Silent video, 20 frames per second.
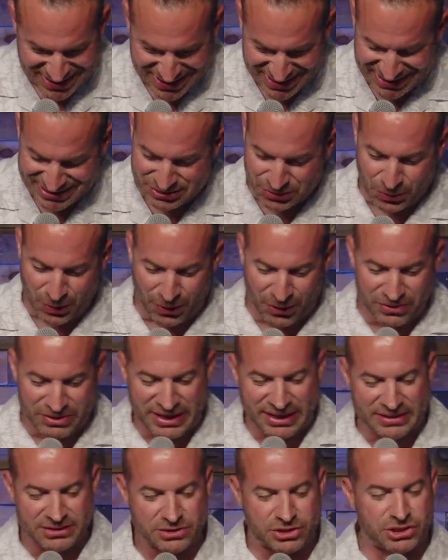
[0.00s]
His word
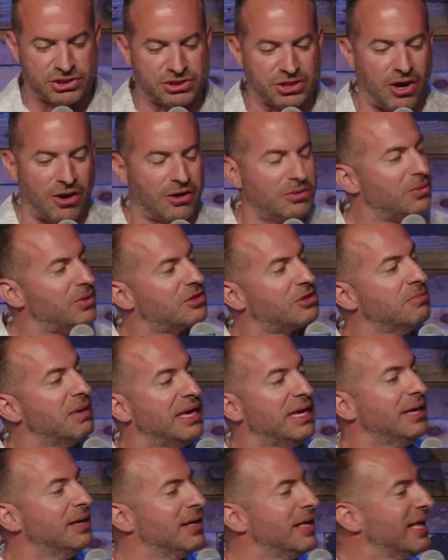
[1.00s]
didn't start with
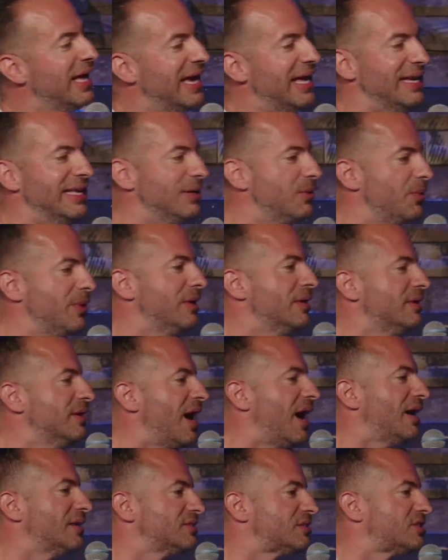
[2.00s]
me, and it will
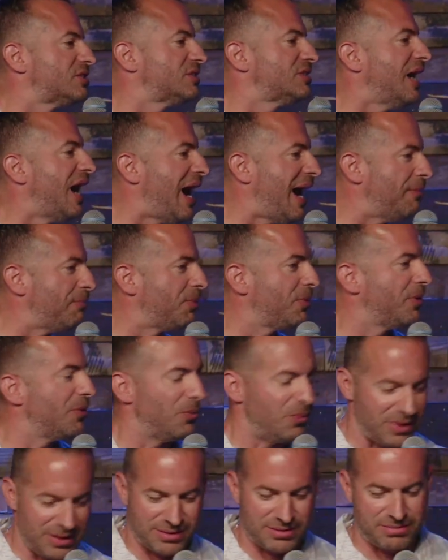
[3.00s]
not stop
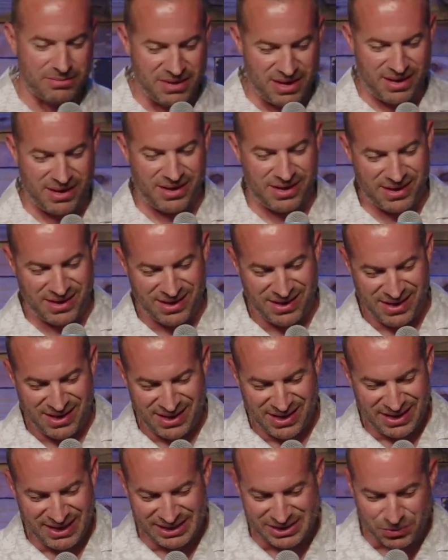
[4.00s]
with me
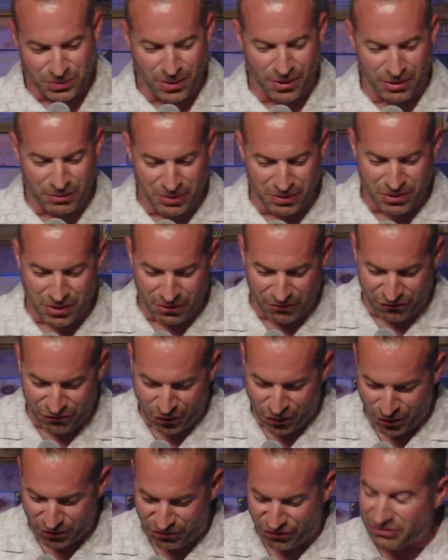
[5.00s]
his word will go
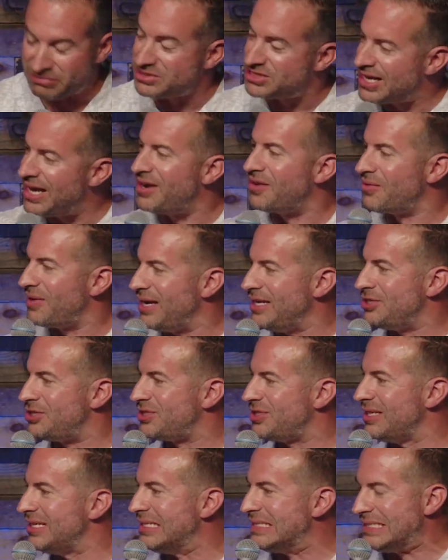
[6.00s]
forth from
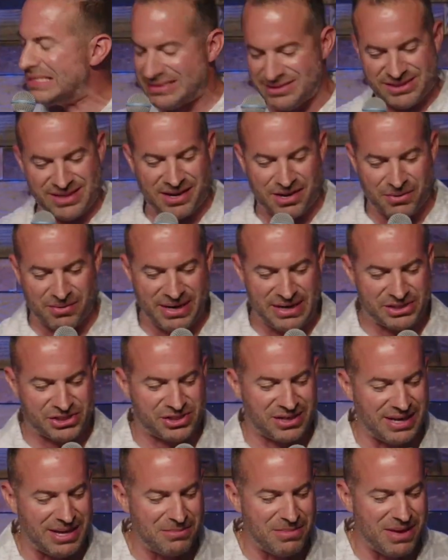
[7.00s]
generation to
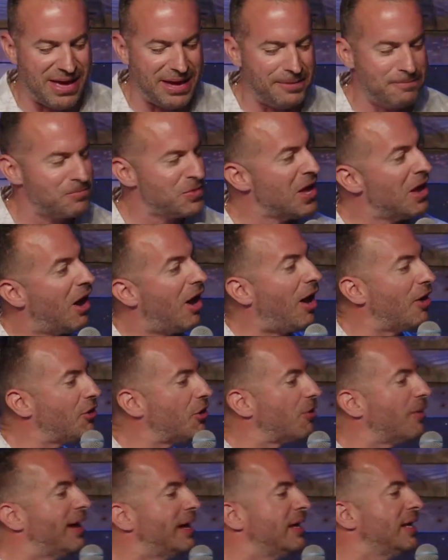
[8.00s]
generation. Amen. Are
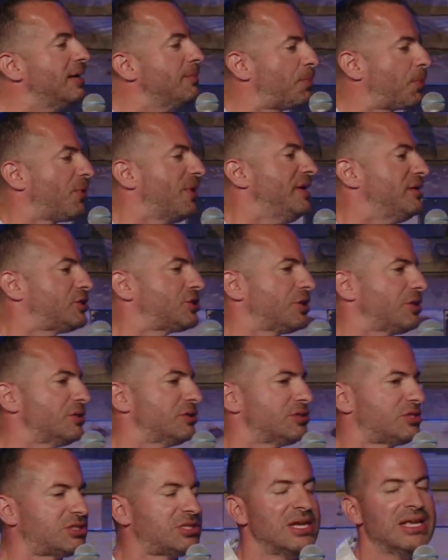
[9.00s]
there any
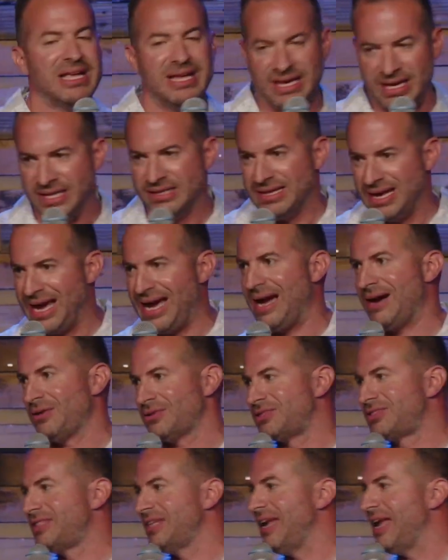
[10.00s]
preachers in the
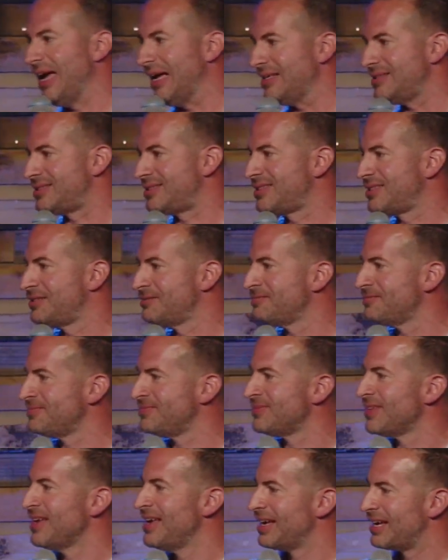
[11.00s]
house tonight?
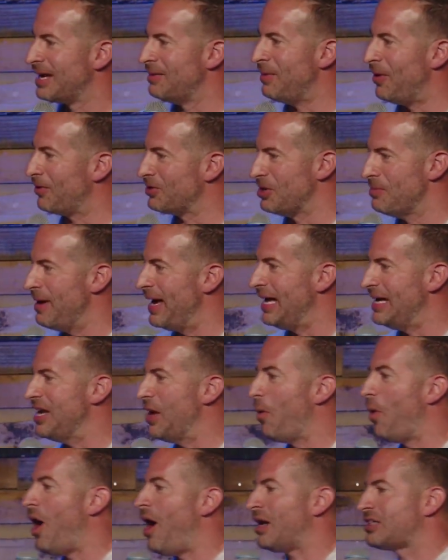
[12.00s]
Come on, you may have
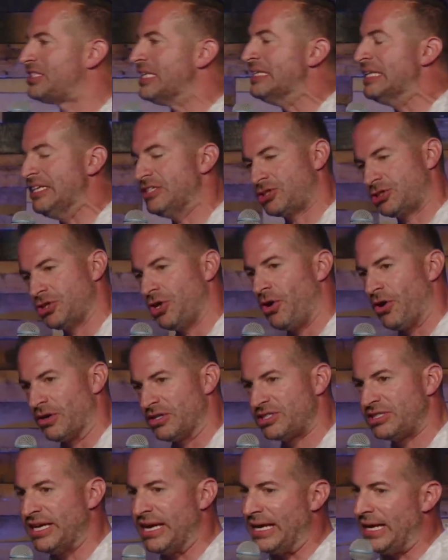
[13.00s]
walked in these
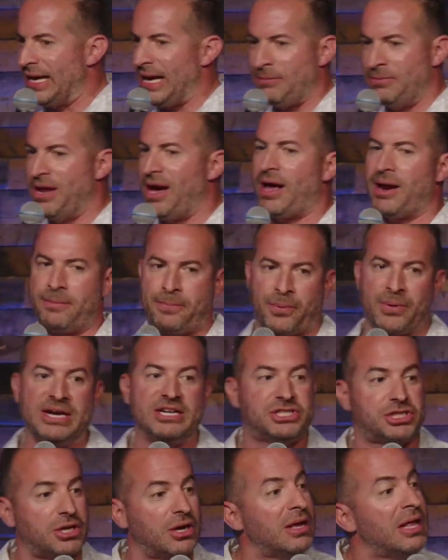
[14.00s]
doors thinking I'm not a
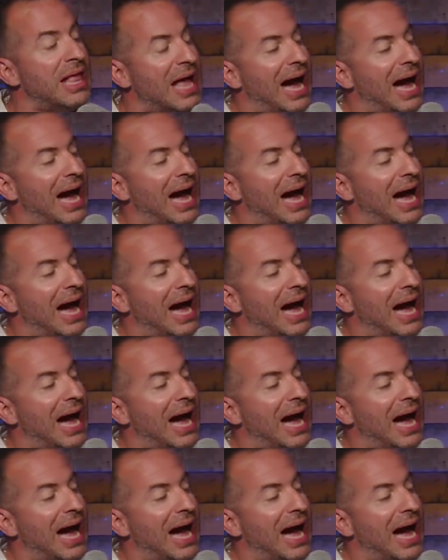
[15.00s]
preacher.